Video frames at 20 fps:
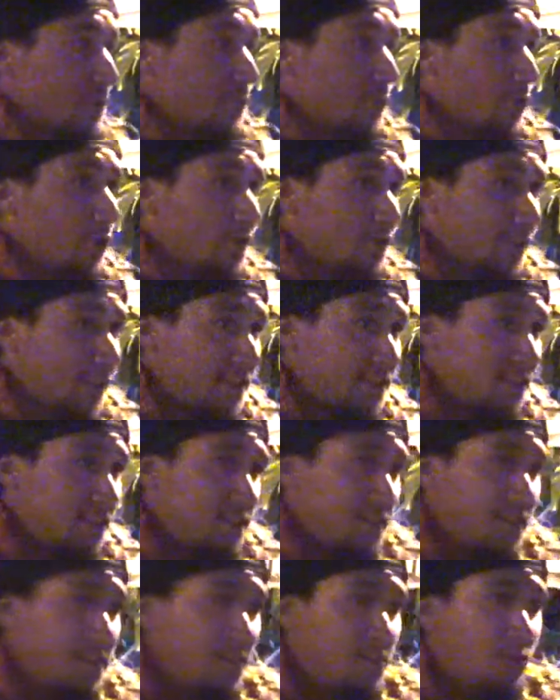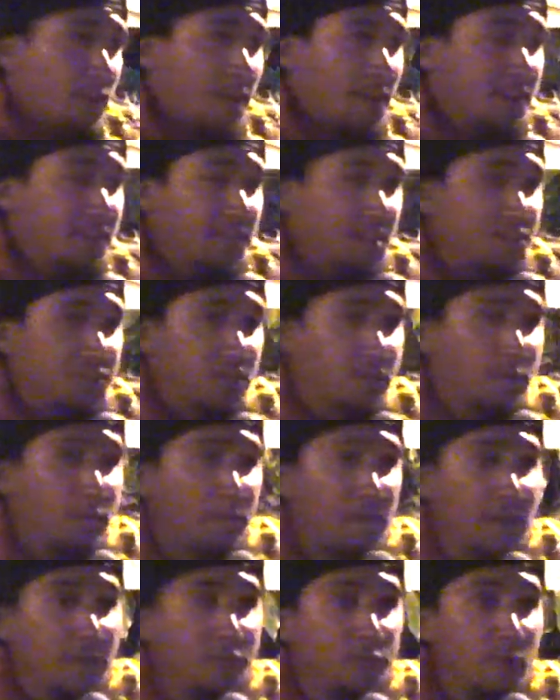protesting the illegal annexation of
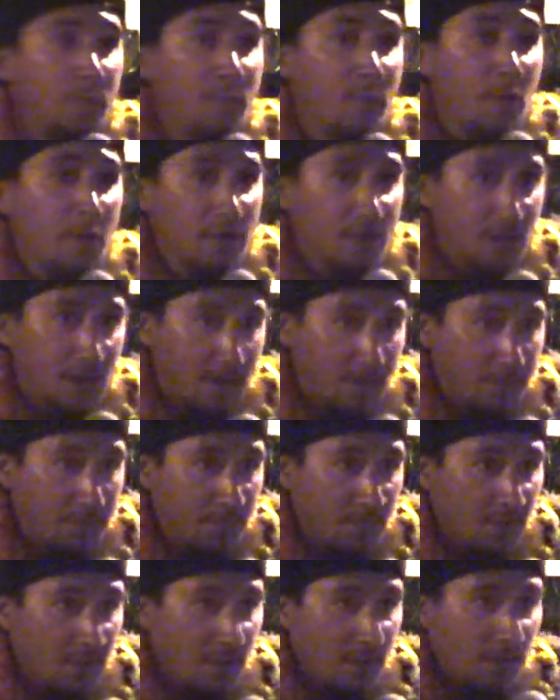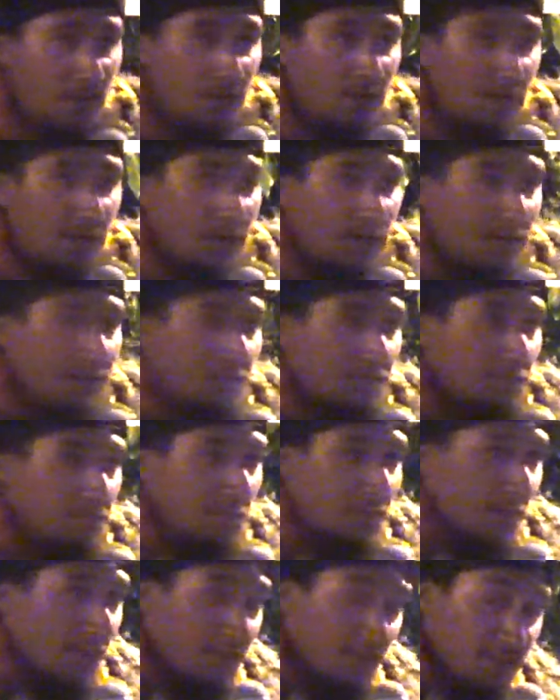Hawaii to America.
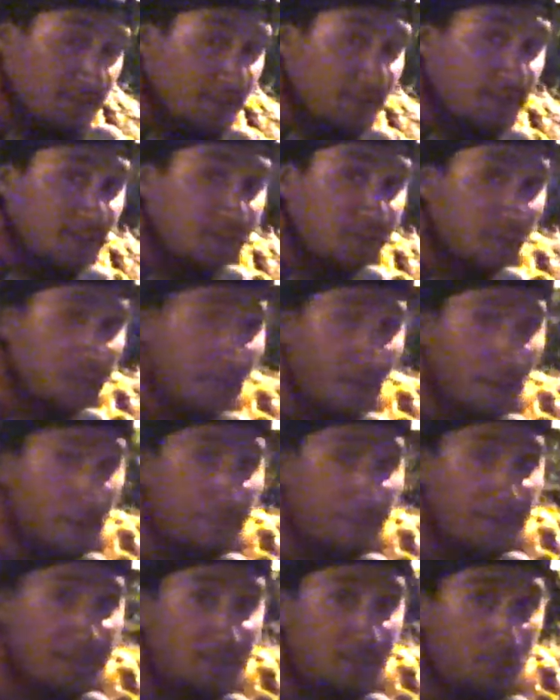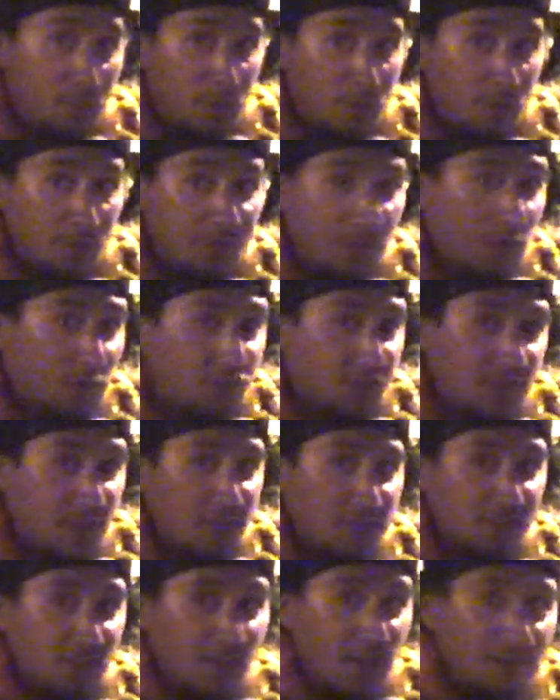And they did this without Facebook, without
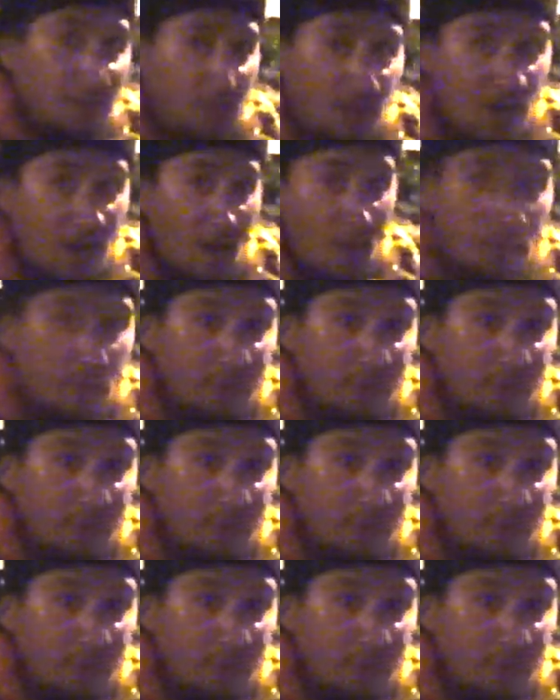change.com,